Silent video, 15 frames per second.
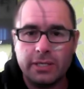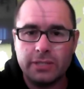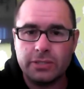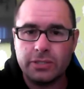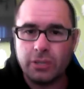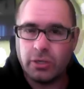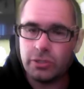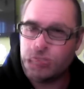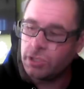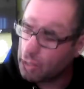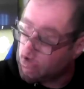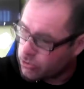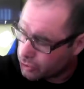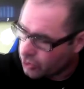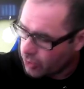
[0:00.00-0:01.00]
to go to your
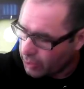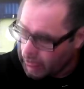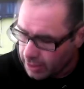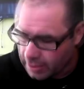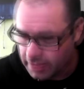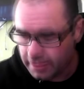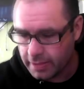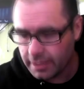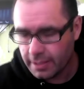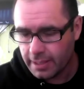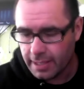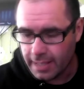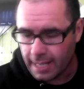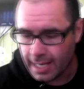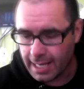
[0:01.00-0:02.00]
controller,
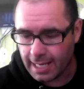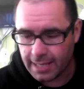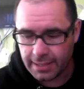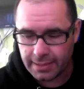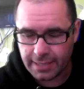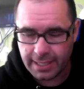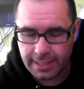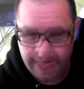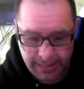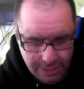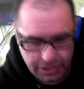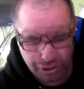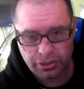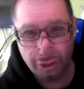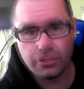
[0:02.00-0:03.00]
and then
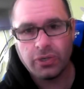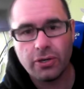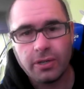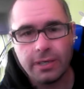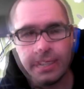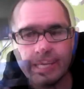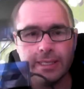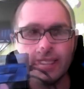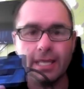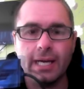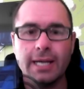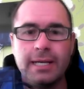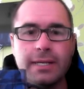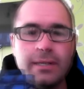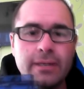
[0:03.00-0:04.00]
here's your
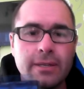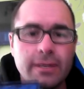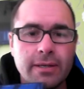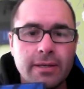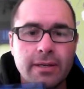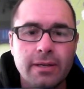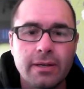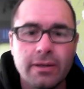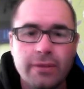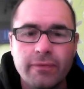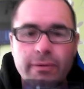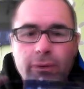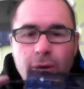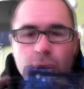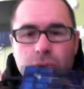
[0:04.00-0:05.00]
inline
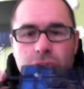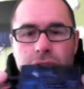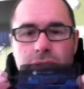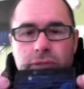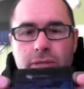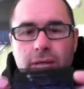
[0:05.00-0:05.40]
remote,